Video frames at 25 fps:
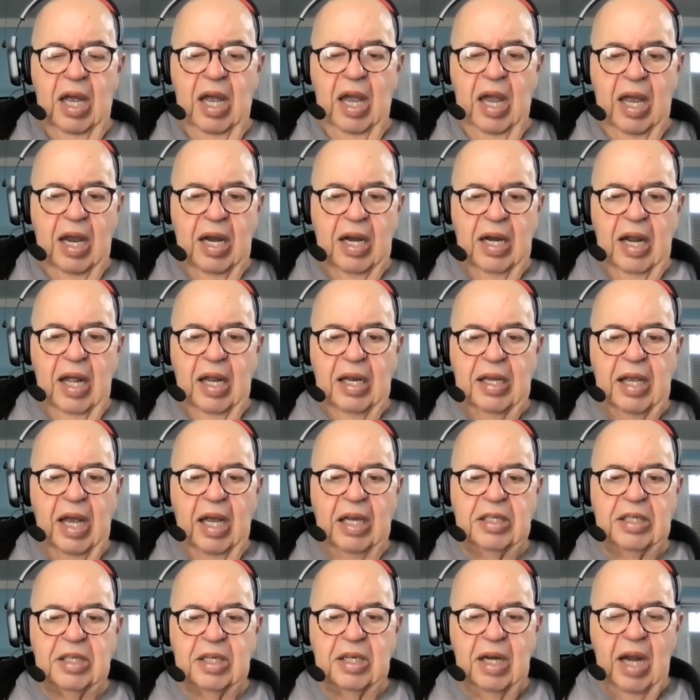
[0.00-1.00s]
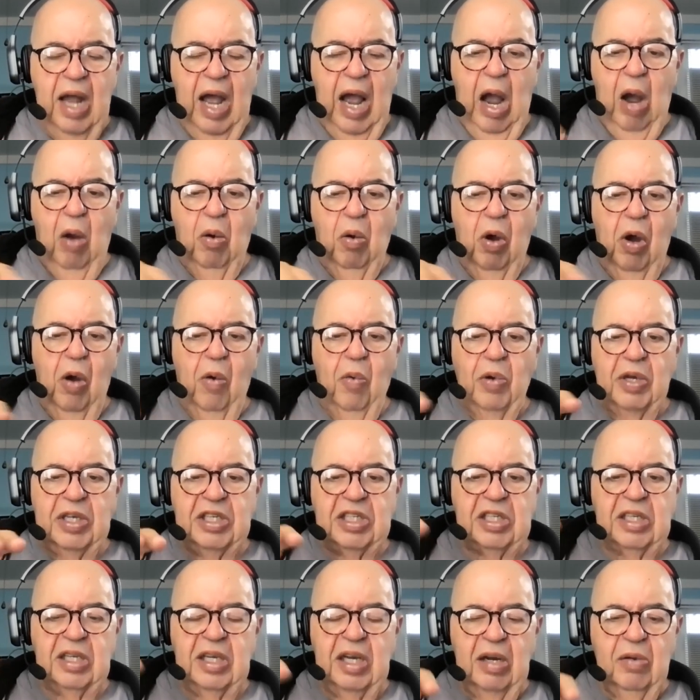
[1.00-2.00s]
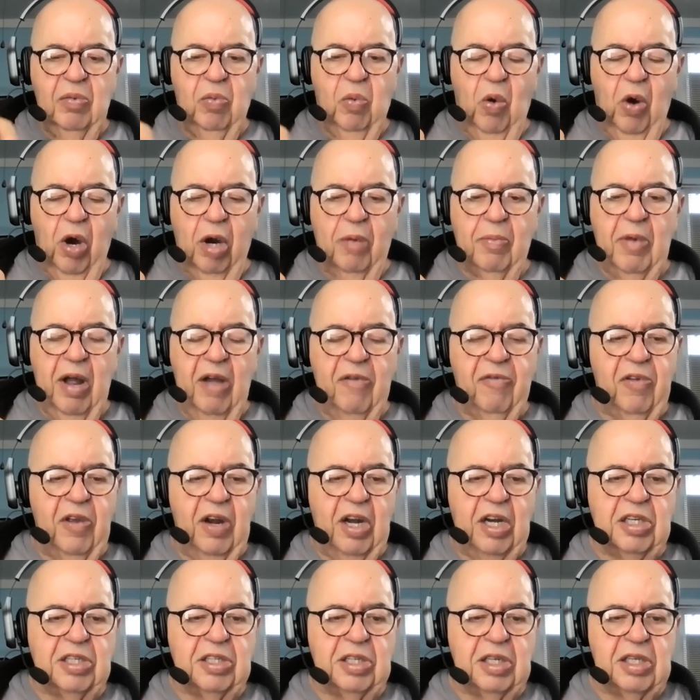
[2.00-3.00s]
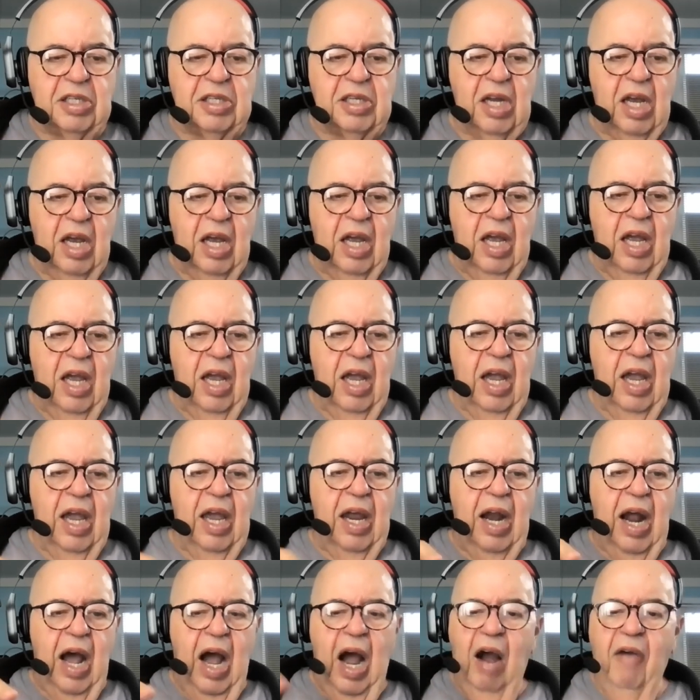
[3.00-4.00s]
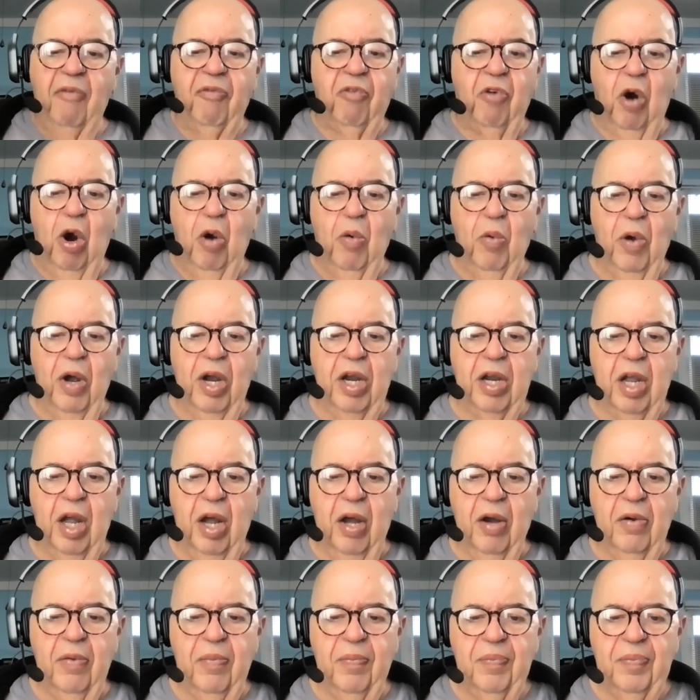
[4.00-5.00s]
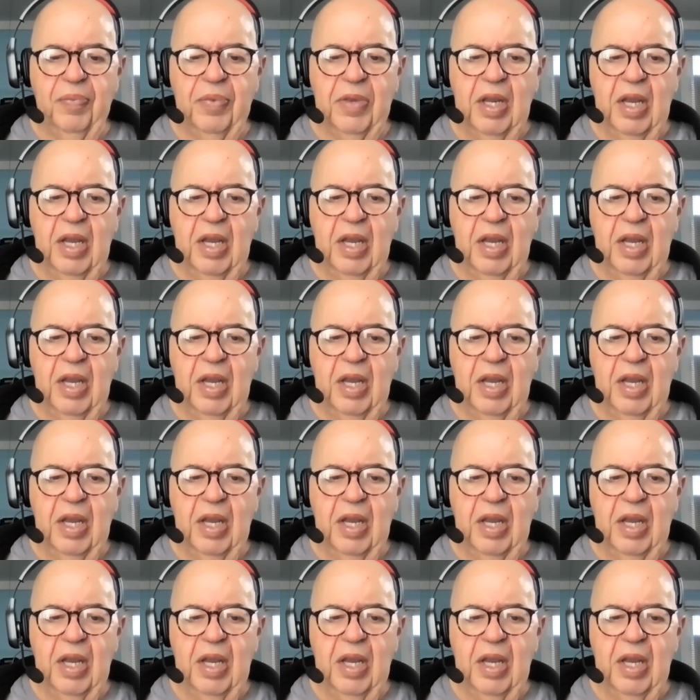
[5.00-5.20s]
And that's how I would work my finishes. And how far will I go?